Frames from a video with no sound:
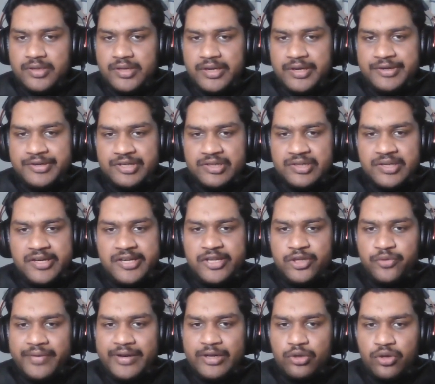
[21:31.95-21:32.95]
Internally
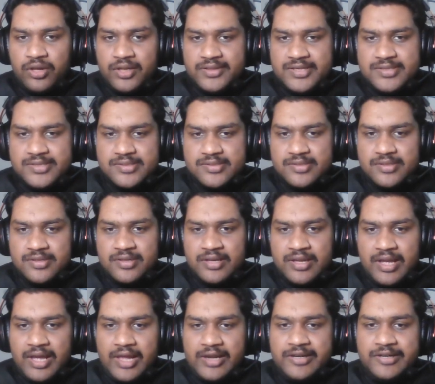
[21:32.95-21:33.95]
you will call this,
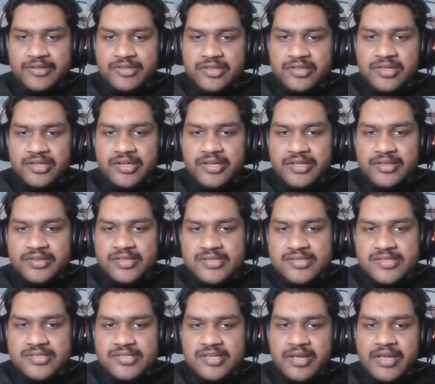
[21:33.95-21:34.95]
and internally this
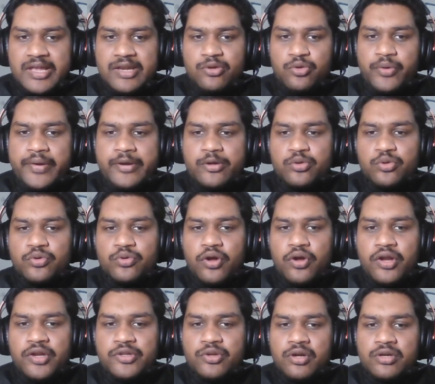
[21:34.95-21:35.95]
is again going to
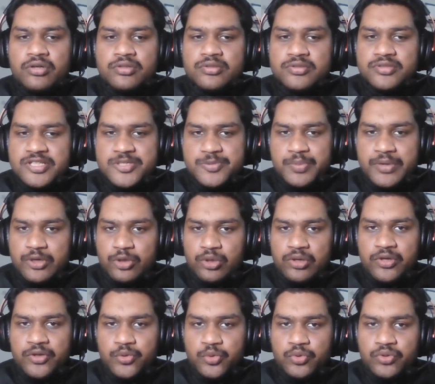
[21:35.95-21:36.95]
call your this
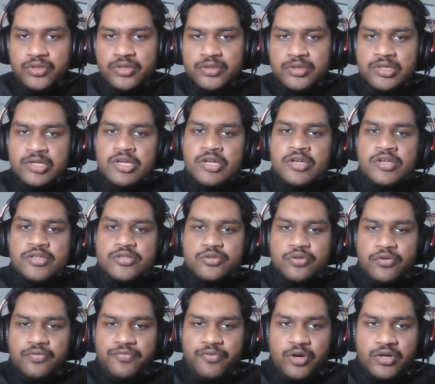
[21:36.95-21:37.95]
particular owner.
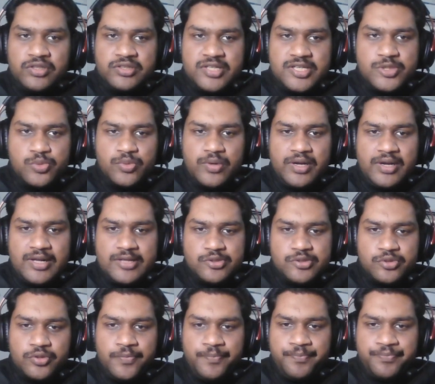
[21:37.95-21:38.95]
So for this one
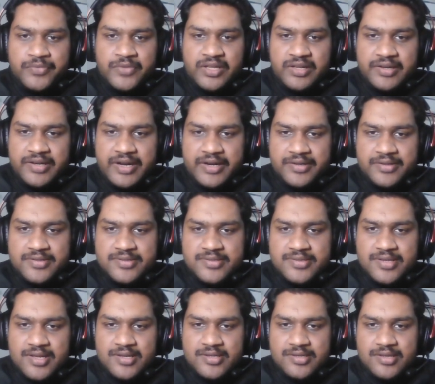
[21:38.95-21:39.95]
also,
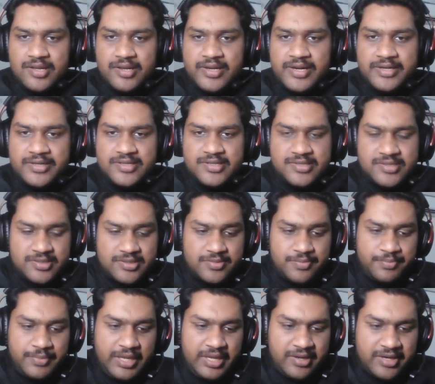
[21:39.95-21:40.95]
let us
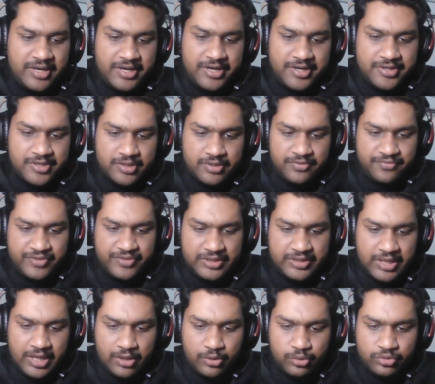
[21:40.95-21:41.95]
make it
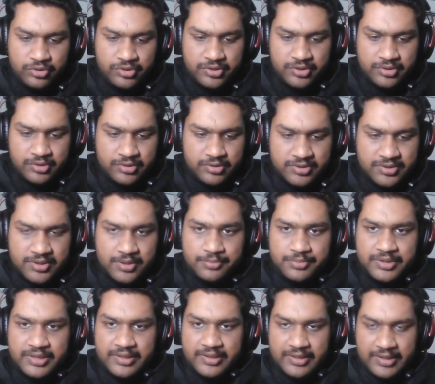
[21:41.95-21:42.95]
without
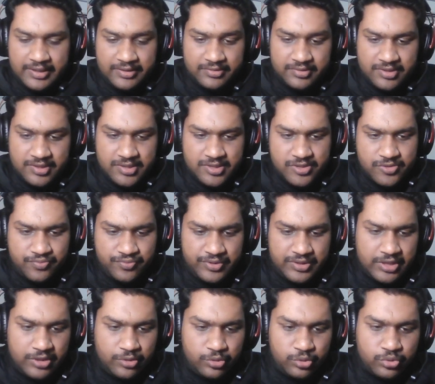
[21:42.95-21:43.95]
something like this,
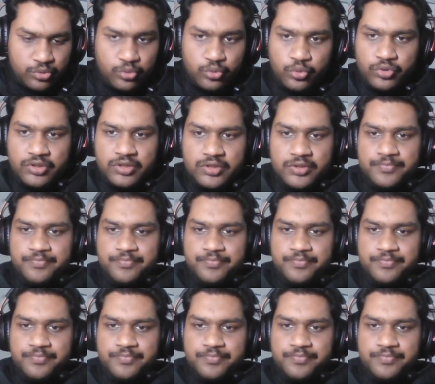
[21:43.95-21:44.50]
without owner.